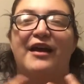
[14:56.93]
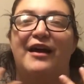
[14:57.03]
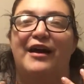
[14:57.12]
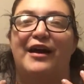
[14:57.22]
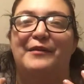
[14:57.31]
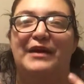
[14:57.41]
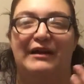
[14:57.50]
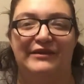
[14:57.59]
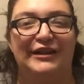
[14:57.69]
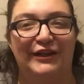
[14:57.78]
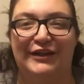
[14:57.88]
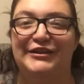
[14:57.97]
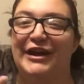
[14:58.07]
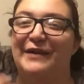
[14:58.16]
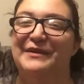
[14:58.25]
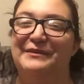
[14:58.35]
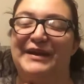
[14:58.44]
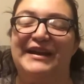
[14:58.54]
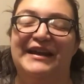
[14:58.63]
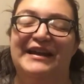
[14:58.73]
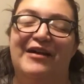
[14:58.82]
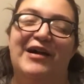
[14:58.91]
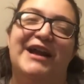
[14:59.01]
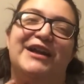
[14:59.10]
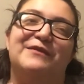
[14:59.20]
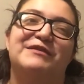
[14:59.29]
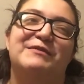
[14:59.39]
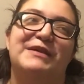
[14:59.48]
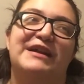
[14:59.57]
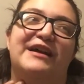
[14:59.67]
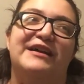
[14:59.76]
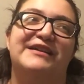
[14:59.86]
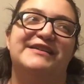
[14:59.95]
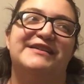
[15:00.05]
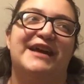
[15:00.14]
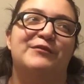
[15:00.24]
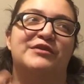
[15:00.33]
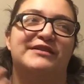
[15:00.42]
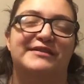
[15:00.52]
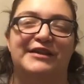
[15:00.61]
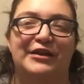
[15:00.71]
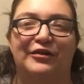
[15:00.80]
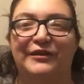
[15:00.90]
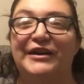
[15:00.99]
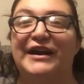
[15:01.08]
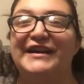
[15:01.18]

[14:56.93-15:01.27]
I've done a good job in picking out items because I'm just, they're not